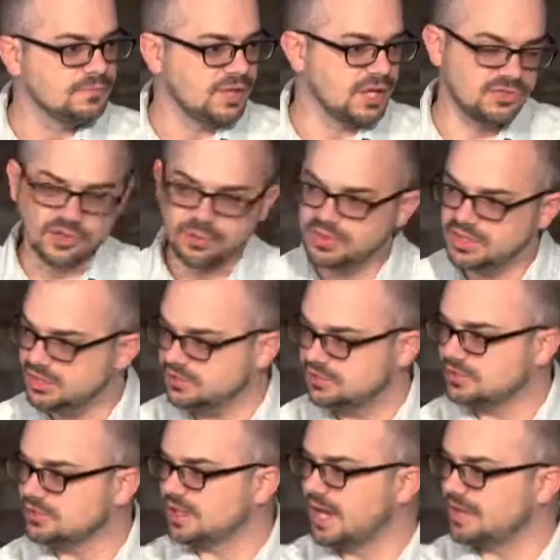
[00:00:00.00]
And so this
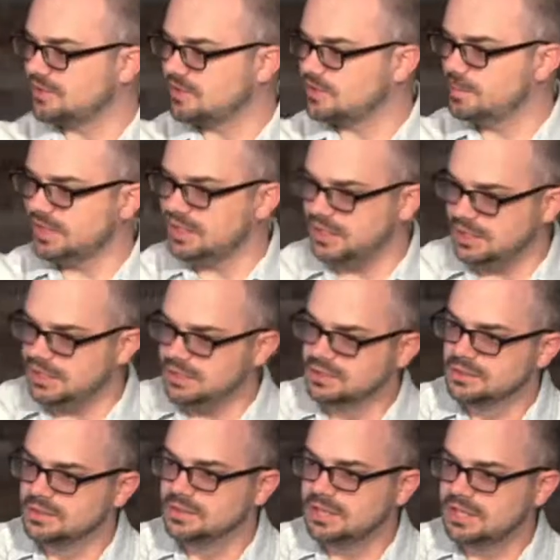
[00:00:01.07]
has got to be
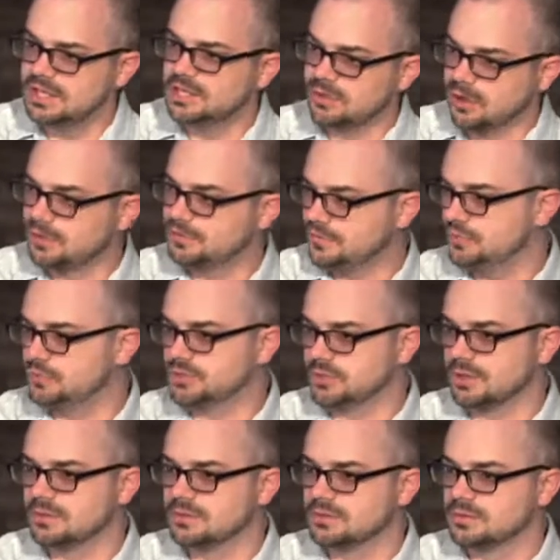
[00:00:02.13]
in our
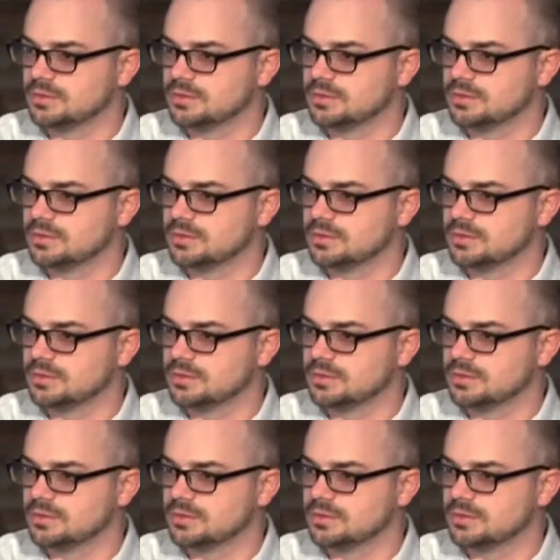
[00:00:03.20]
future.